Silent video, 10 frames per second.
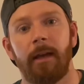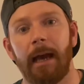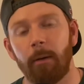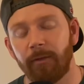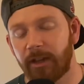
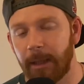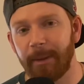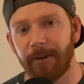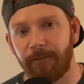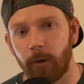However,
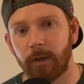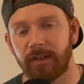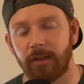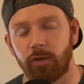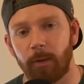keeping a
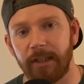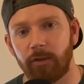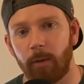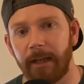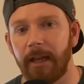focus on
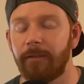2020,